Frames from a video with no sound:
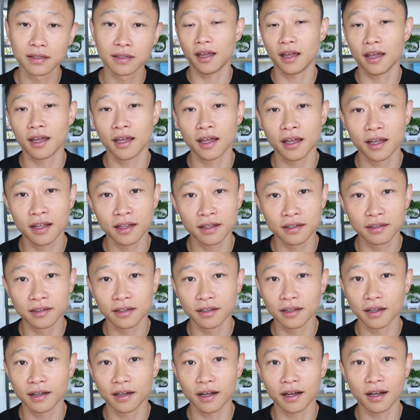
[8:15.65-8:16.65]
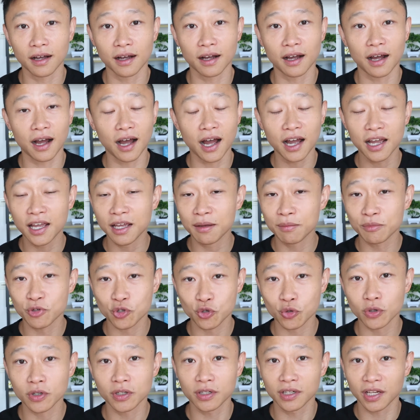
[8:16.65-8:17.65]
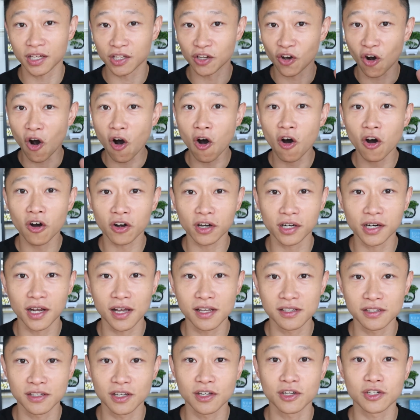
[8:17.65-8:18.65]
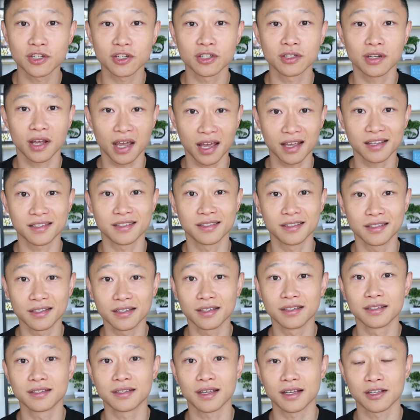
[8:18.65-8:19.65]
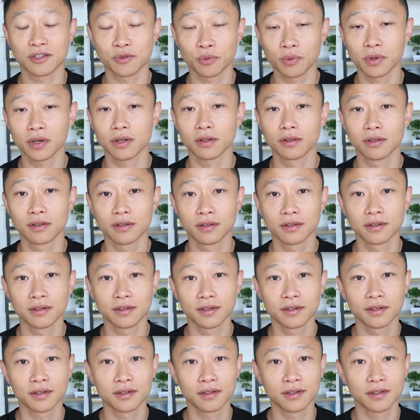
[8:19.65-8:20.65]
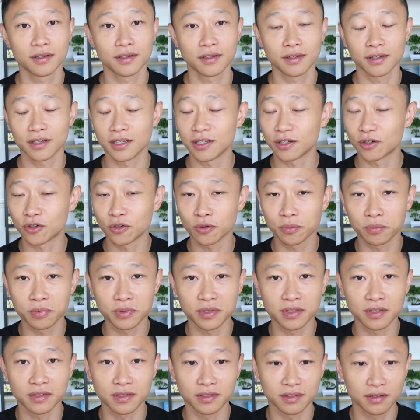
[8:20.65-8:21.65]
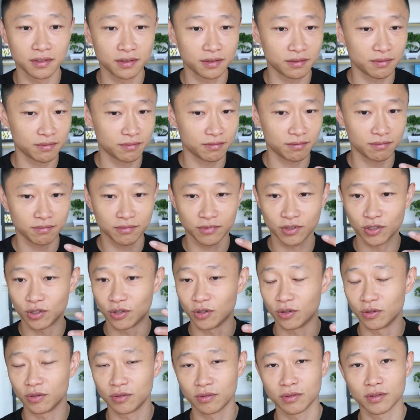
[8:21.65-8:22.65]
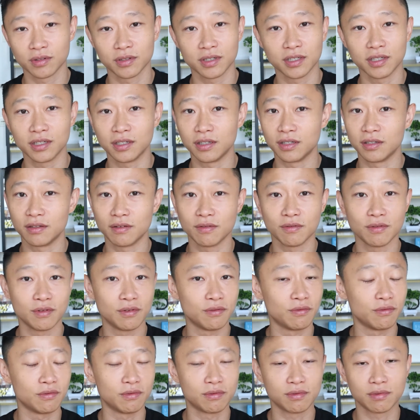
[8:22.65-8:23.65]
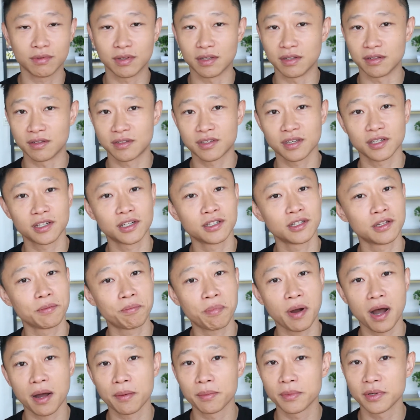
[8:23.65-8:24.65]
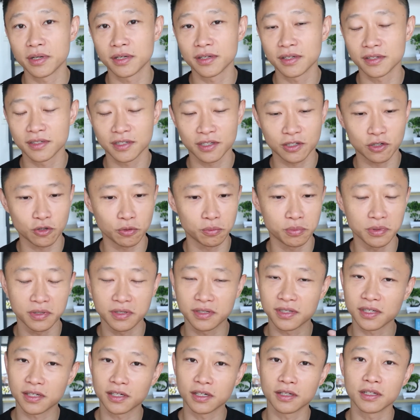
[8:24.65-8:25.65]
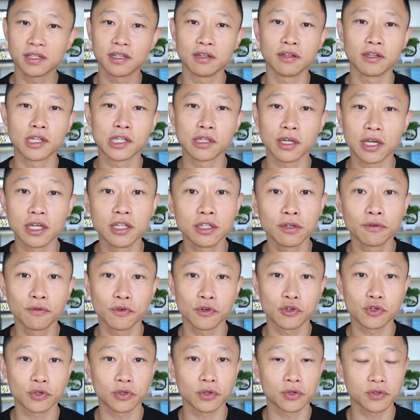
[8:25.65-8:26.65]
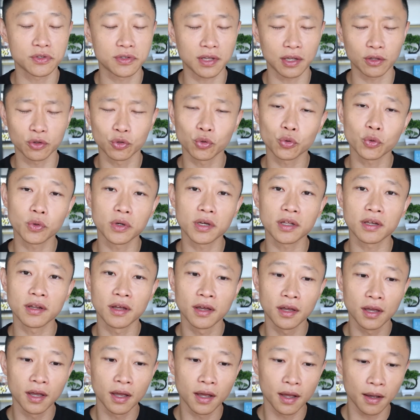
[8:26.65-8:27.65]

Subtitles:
And I am sure that your organization has these as well. It could be, in certain departments, it could be certain individuals that do it.